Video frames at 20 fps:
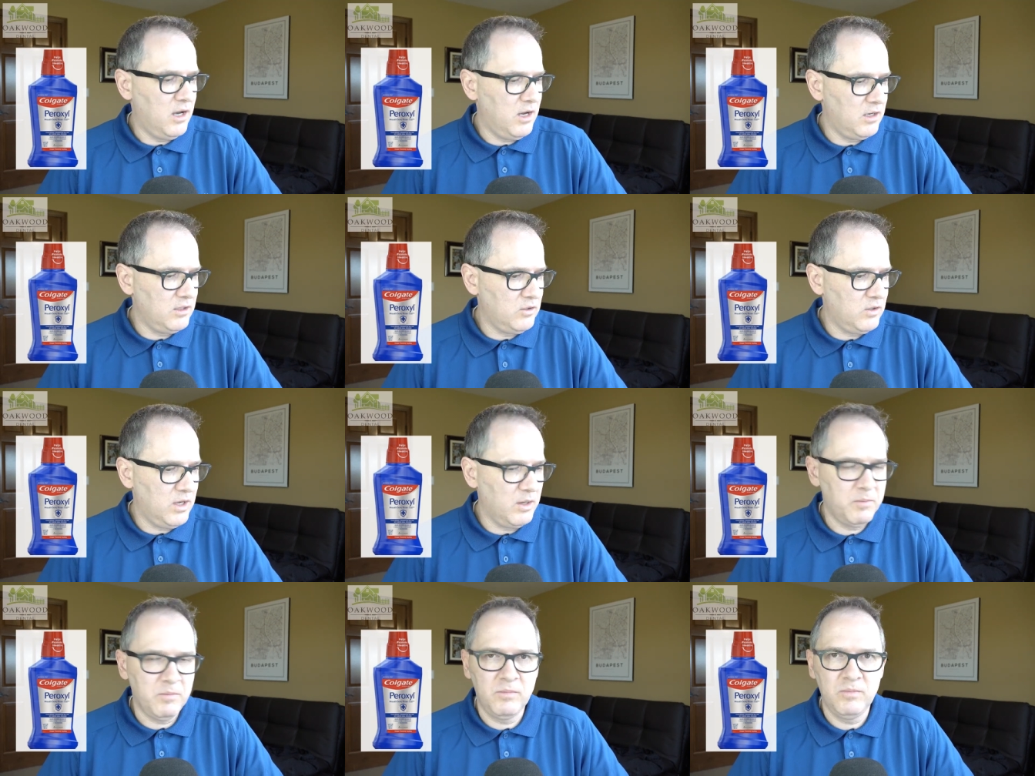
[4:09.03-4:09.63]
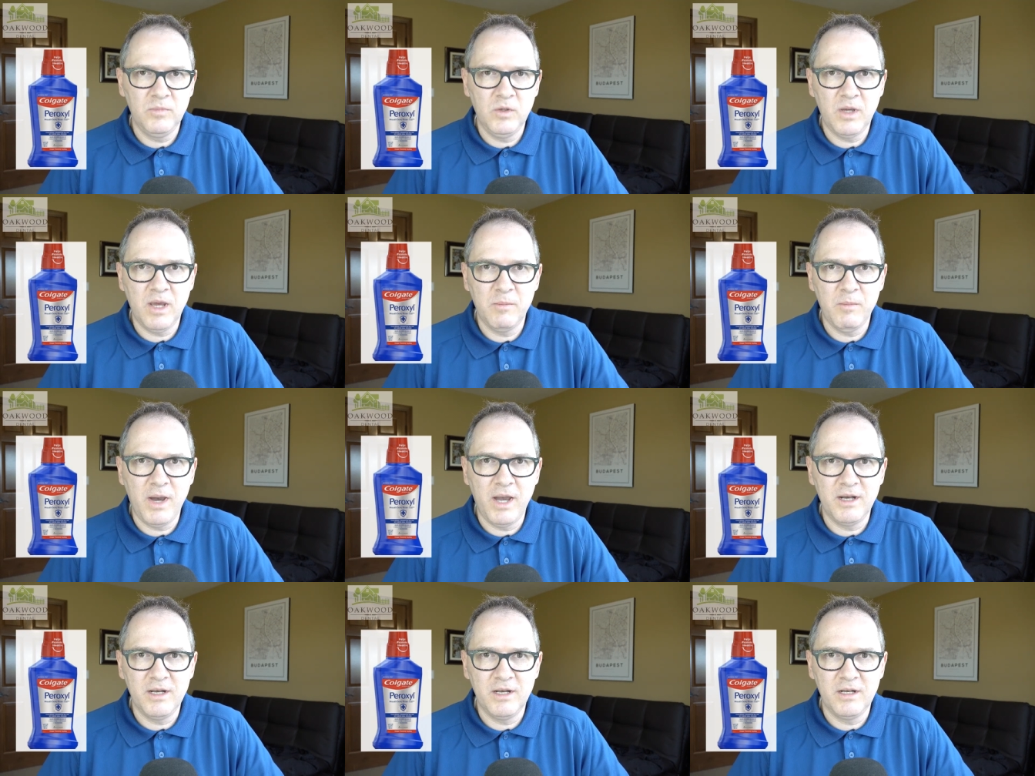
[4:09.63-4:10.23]
You can
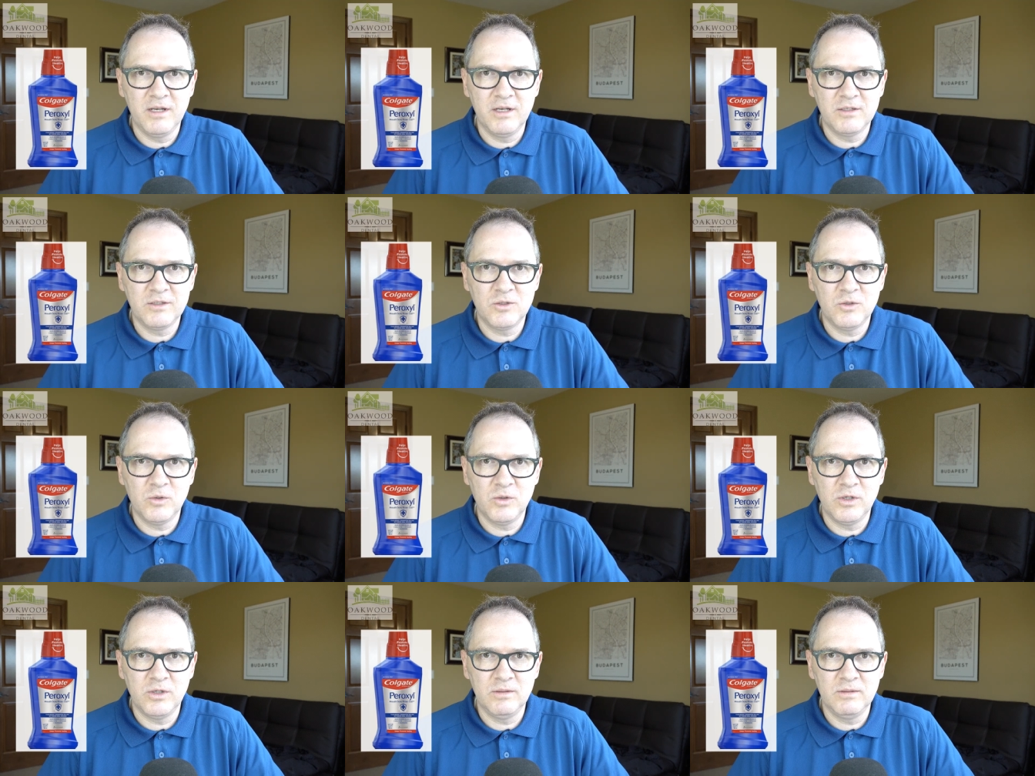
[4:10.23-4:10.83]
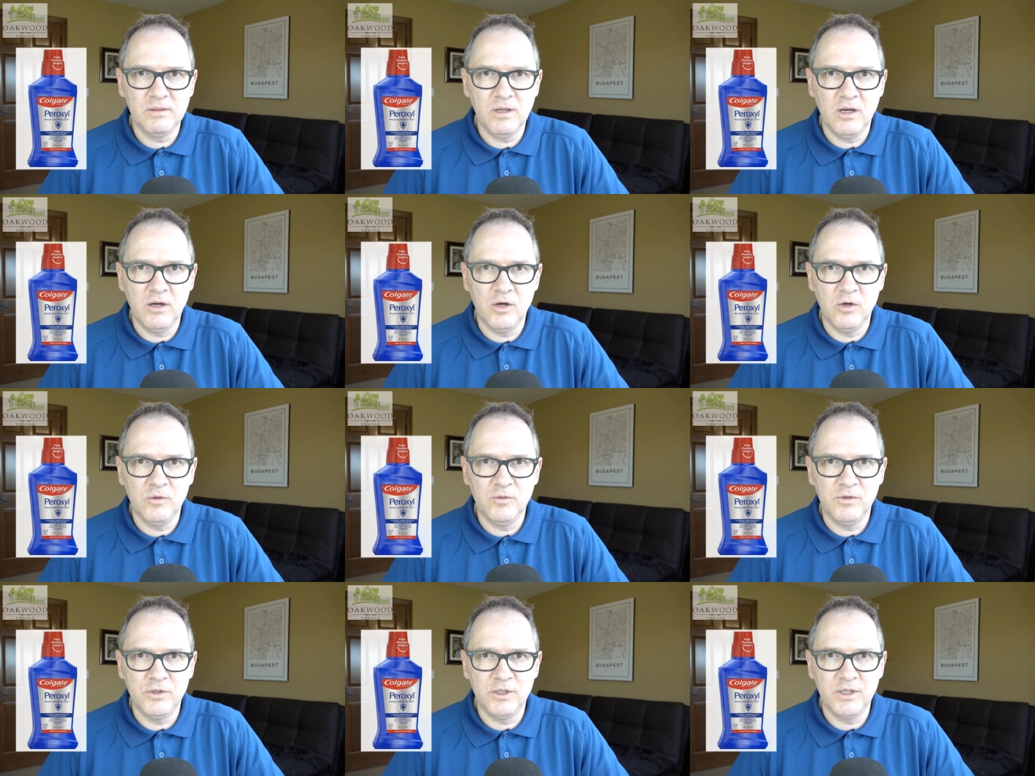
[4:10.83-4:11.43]
buy it at the store
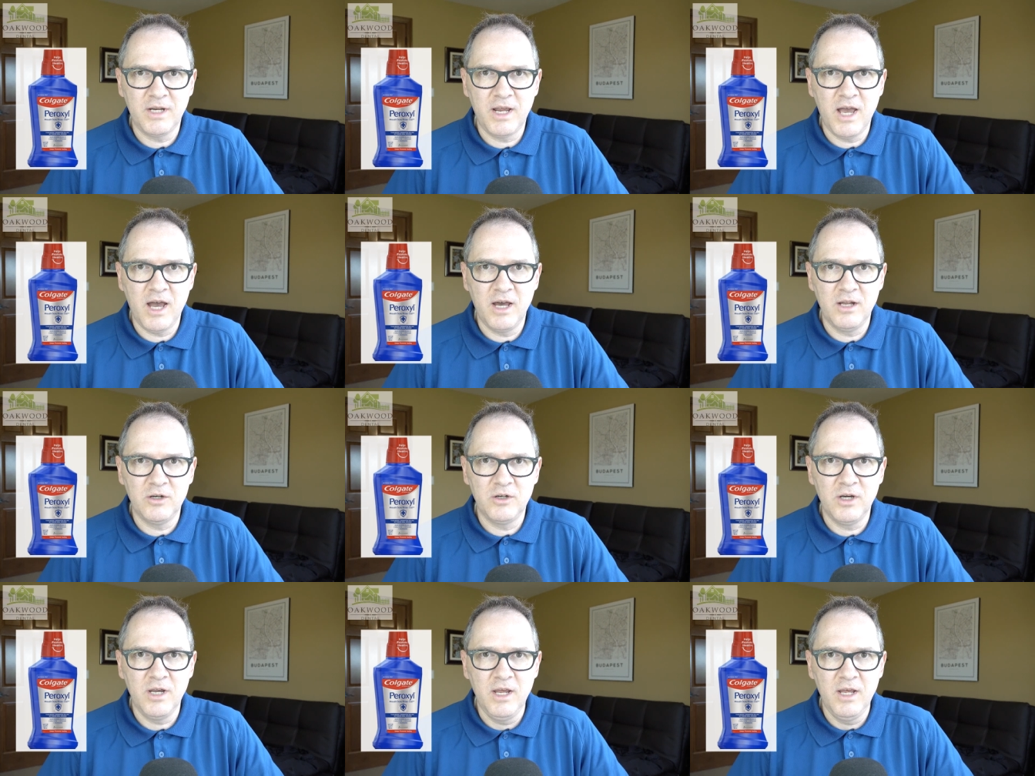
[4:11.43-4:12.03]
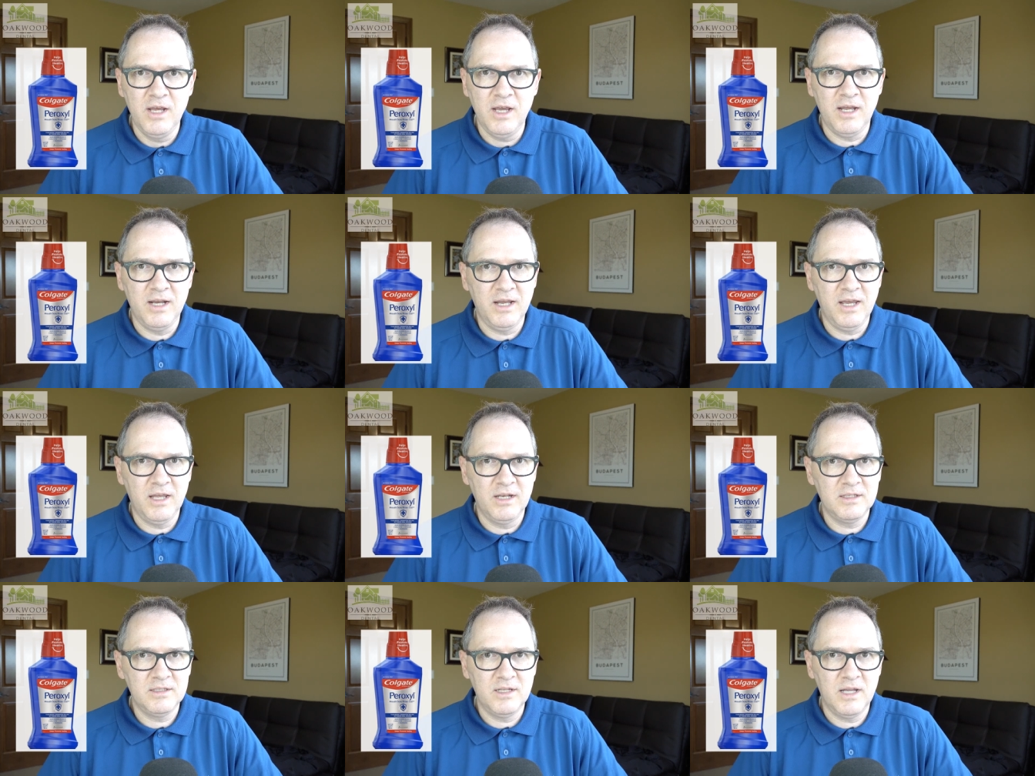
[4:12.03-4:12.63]
over the counter. And
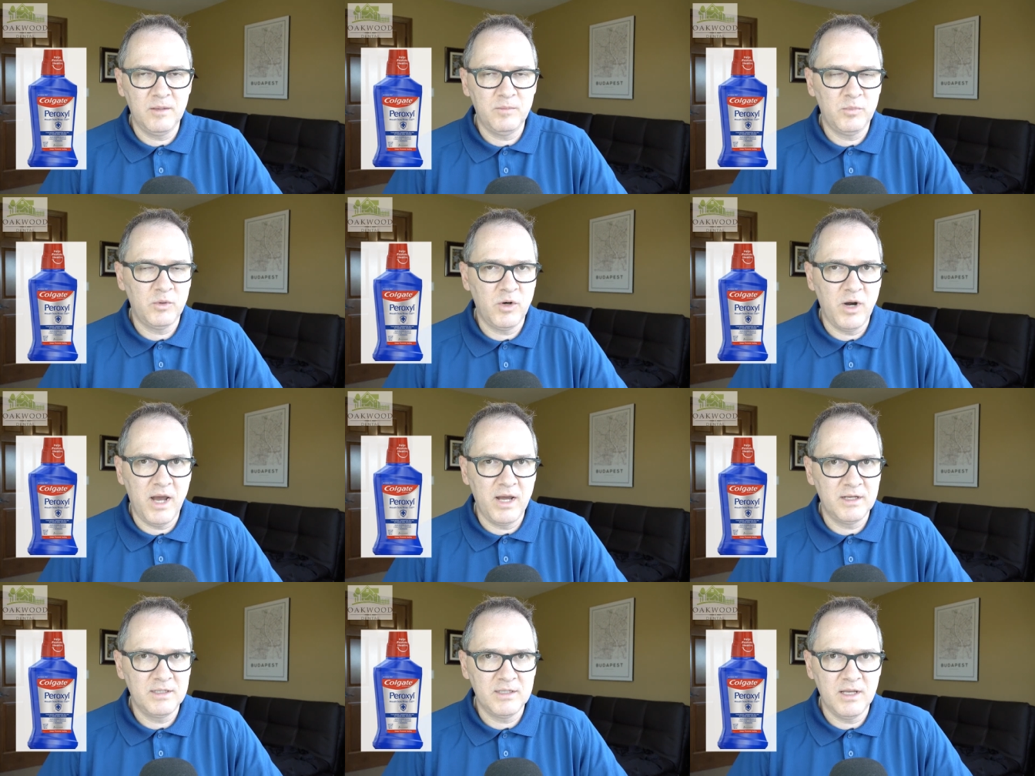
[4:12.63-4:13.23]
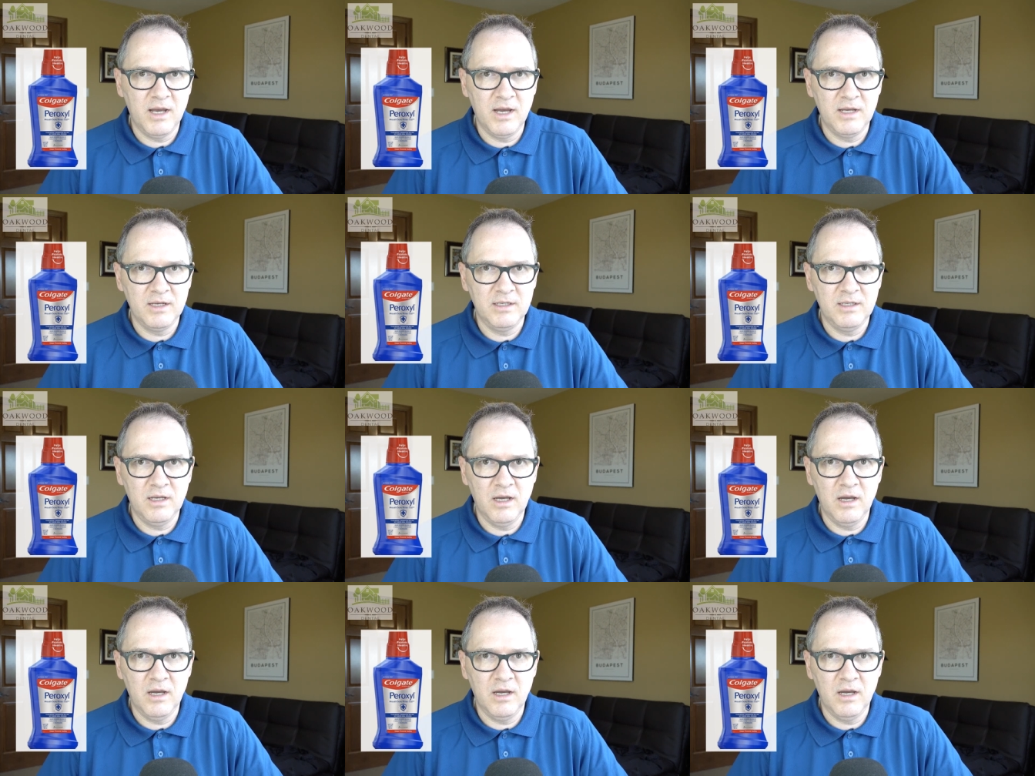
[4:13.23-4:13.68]
again, it's not peroxide.